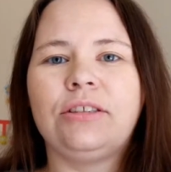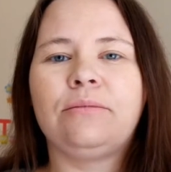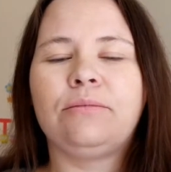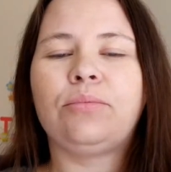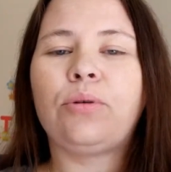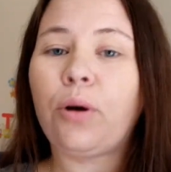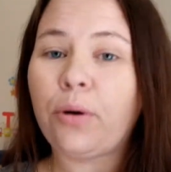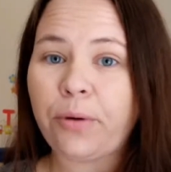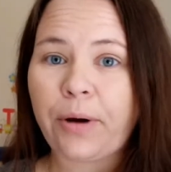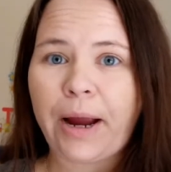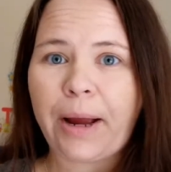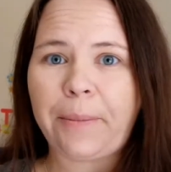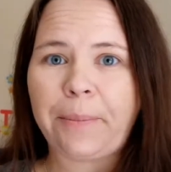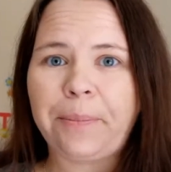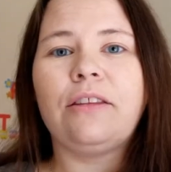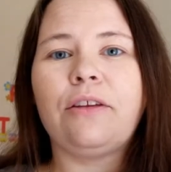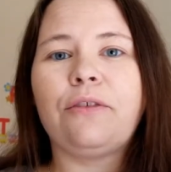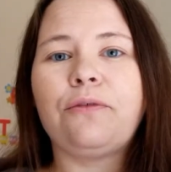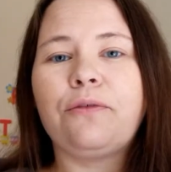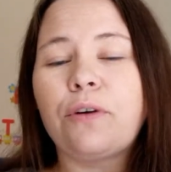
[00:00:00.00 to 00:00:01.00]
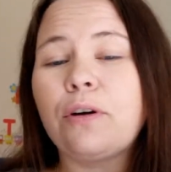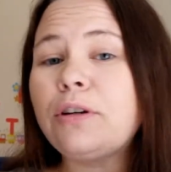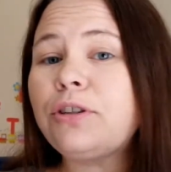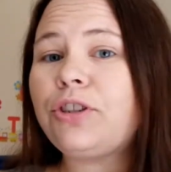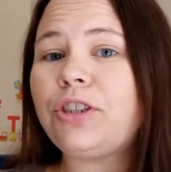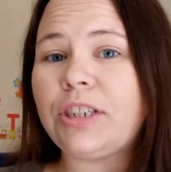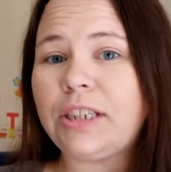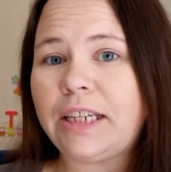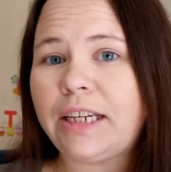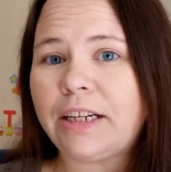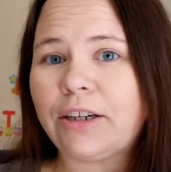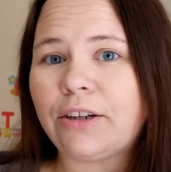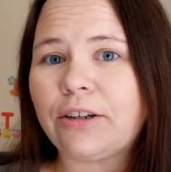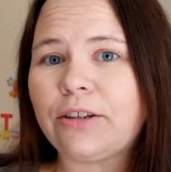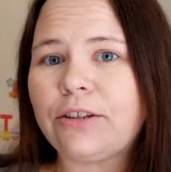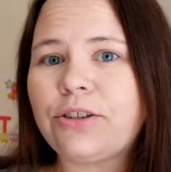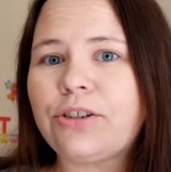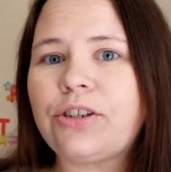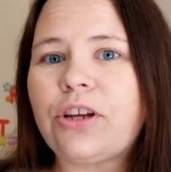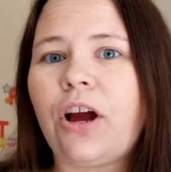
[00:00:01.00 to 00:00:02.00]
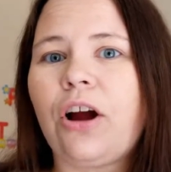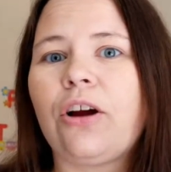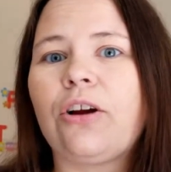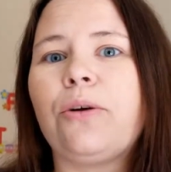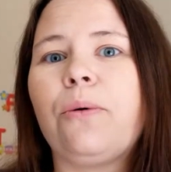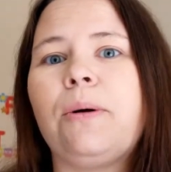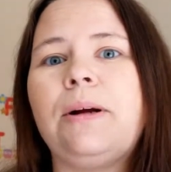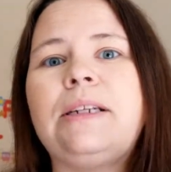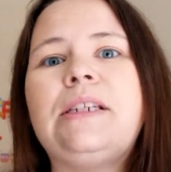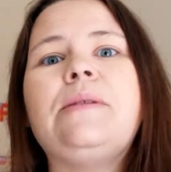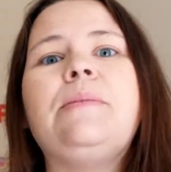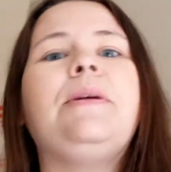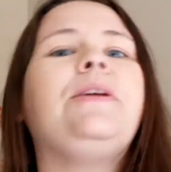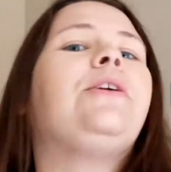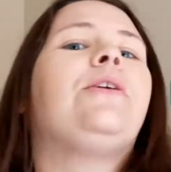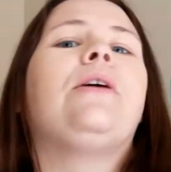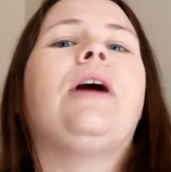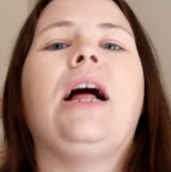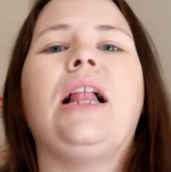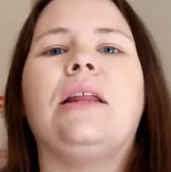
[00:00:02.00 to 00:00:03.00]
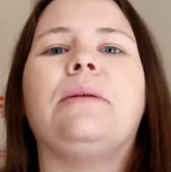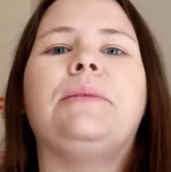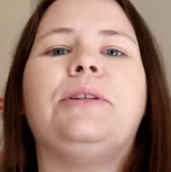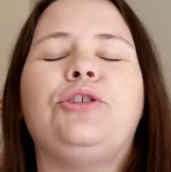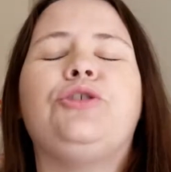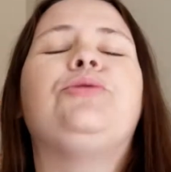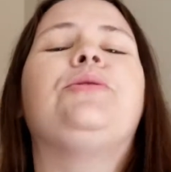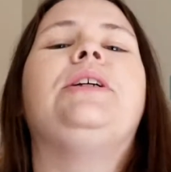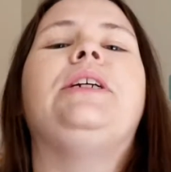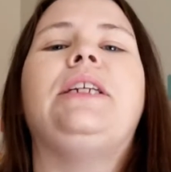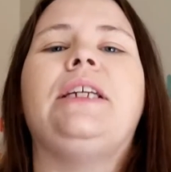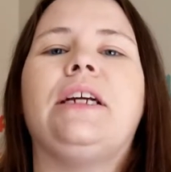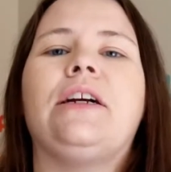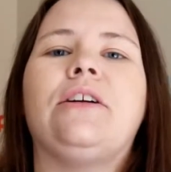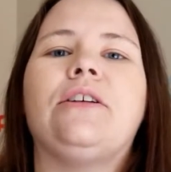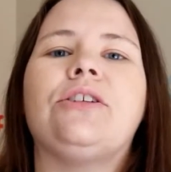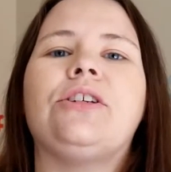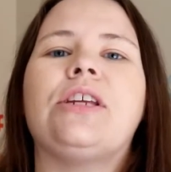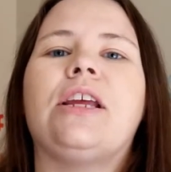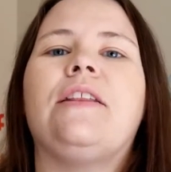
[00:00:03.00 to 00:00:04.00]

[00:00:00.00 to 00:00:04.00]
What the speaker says: program. The first years are going to be your elementary years,